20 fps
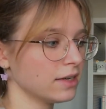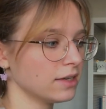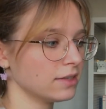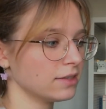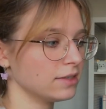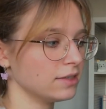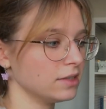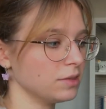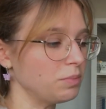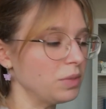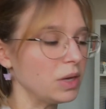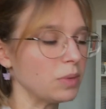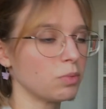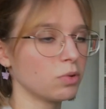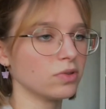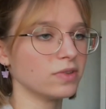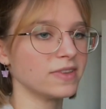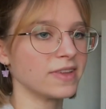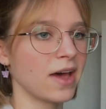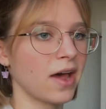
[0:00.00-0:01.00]
the people
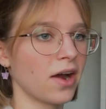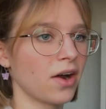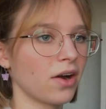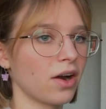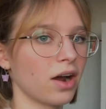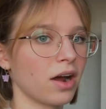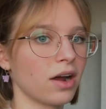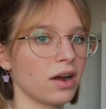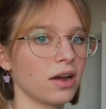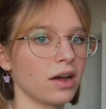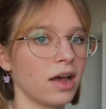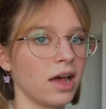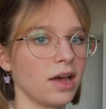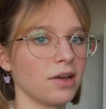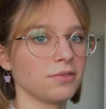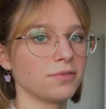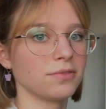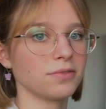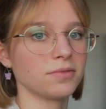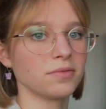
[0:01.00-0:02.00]
there
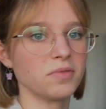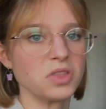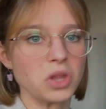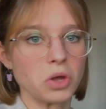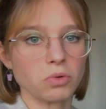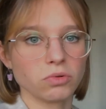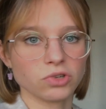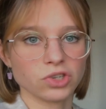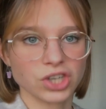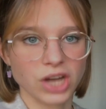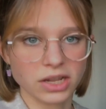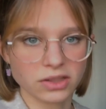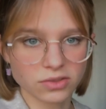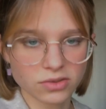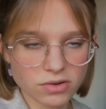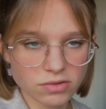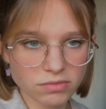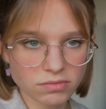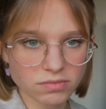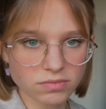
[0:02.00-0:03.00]
have no
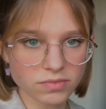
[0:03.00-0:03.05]
gender,